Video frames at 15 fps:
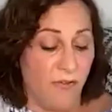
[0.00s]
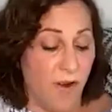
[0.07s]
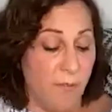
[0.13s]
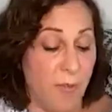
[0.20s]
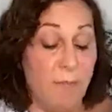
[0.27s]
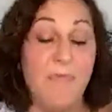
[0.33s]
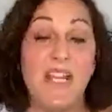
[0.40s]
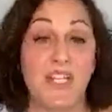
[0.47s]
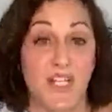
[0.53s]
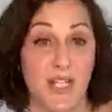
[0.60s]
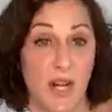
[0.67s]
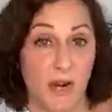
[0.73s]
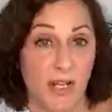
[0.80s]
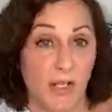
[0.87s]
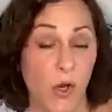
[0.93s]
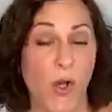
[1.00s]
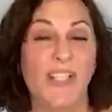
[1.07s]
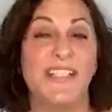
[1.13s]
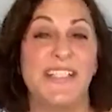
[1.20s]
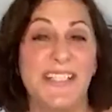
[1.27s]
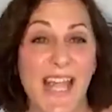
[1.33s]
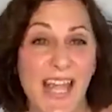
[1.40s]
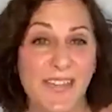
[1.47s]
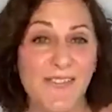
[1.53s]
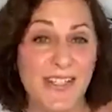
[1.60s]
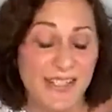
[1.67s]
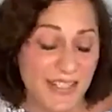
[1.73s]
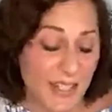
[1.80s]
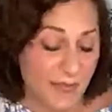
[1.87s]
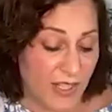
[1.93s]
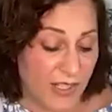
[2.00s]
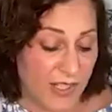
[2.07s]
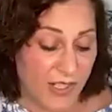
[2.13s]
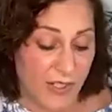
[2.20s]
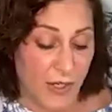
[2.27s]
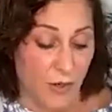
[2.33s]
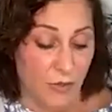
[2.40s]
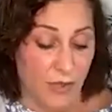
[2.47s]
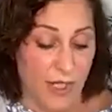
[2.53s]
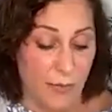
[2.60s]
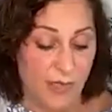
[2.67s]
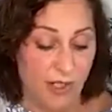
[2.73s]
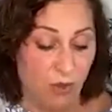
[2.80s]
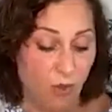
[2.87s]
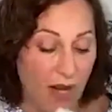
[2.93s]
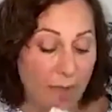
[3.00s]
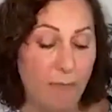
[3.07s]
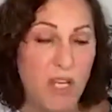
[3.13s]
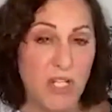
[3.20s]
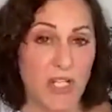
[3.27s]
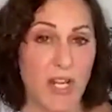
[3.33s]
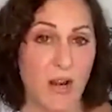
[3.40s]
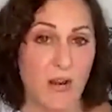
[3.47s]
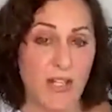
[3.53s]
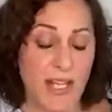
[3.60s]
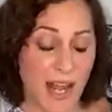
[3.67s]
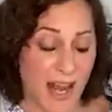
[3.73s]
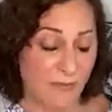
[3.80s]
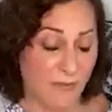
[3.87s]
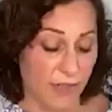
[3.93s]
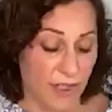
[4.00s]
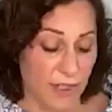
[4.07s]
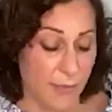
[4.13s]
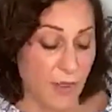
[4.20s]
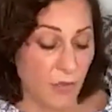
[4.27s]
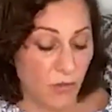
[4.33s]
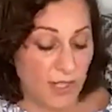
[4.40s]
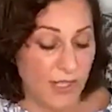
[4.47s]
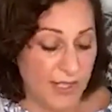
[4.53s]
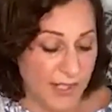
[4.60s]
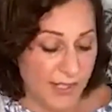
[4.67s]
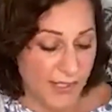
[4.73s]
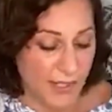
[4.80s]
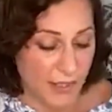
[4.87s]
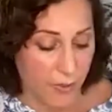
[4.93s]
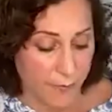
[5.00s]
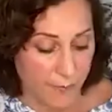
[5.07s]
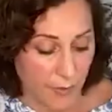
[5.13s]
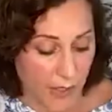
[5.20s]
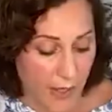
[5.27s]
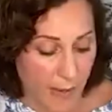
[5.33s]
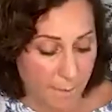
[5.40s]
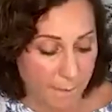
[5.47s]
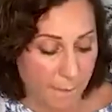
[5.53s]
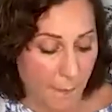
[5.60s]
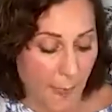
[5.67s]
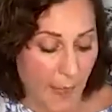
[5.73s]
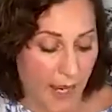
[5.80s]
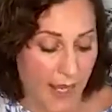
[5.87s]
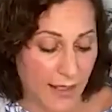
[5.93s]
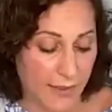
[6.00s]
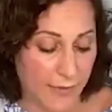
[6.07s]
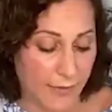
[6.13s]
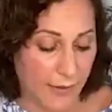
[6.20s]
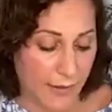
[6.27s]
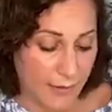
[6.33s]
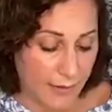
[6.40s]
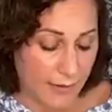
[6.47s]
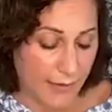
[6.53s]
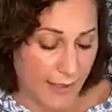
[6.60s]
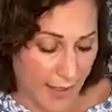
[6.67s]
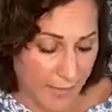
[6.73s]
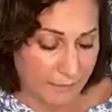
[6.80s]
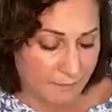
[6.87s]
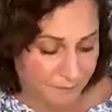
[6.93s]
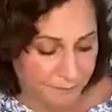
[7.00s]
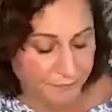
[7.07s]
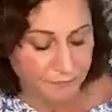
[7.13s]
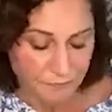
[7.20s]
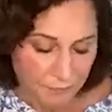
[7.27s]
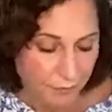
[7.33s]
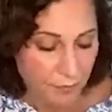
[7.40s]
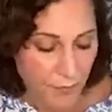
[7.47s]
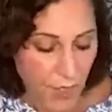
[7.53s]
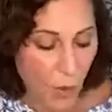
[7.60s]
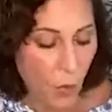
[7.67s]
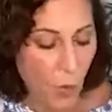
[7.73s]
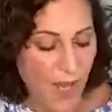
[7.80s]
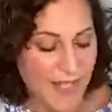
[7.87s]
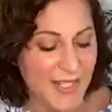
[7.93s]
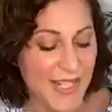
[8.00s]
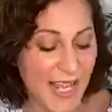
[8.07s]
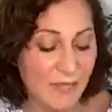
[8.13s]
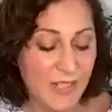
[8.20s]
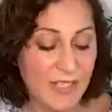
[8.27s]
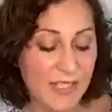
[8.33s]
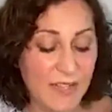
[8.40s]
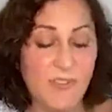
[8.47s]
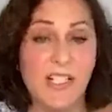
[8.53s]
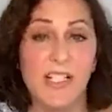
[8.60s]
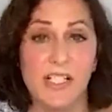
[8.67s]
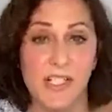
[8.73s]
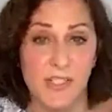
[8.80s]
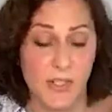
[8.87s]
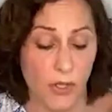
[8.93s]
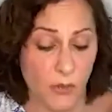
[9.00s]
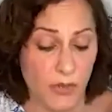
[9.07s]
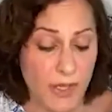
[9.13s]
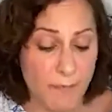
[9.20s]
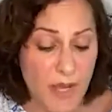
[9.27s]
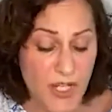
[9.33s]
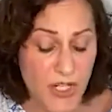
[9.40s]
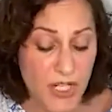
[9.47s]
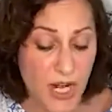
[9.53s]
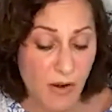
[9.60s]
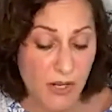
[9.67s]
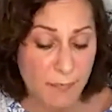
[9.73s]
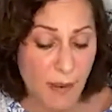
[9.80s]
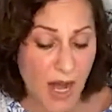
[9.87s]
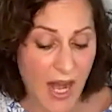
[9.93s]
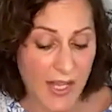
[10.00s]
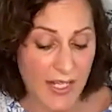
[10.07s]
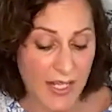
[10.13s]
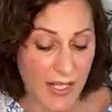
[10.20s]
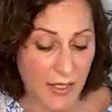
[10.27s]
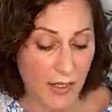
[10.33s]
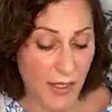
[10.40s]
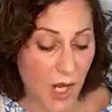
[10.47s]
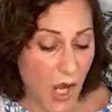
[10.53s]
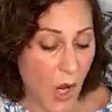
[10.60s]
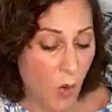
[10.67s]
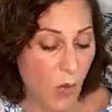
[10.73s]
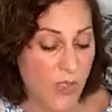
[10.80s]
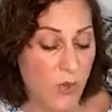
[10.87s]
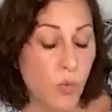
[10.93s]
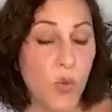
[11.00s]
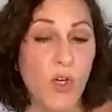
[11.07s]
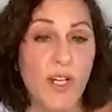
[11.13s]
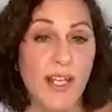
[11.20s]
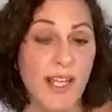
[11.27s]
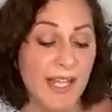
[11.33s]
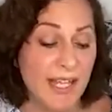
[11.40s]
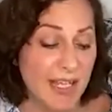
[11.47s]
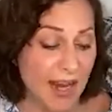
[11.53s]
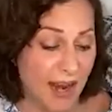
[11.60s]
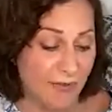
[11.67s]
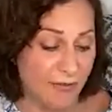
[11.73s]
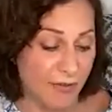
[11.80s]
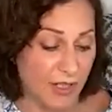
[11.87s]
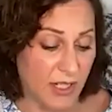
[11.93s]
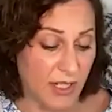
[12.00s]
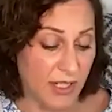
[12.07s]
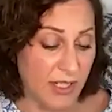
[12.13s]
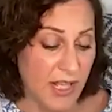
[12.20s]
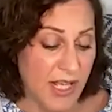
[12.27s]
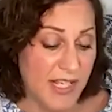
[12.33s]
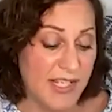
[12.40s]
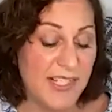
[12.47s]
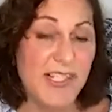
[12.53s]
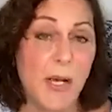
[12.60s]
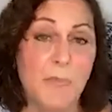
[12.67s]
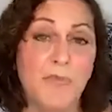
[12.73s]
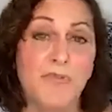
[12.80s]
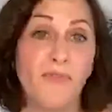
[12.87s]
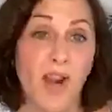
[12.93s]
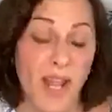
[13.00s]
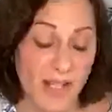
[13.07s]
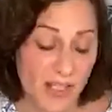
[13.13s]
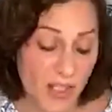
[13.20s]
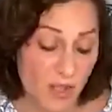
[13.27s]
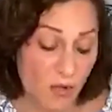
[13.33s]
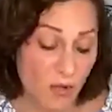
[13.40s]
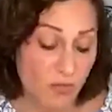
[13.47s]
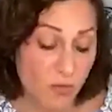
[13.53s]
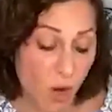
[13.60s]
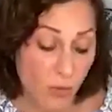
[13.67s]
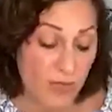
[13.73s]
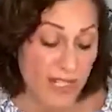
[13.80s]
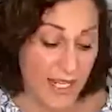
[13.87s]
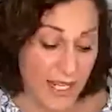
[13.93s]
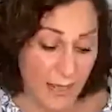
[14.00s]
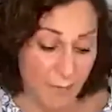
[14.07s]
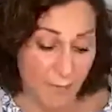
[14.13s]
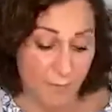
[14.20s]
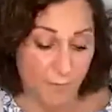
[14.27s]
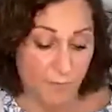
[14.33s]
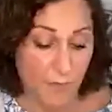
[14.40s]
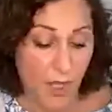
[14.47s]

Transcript: from a missionary called David Livingstone. He was a great missionary to Africa, and I'm going to read this to you, okay? And, yeah. When David Livingstone, the missionary pioneer, was working in Africa, some friends wrote to him,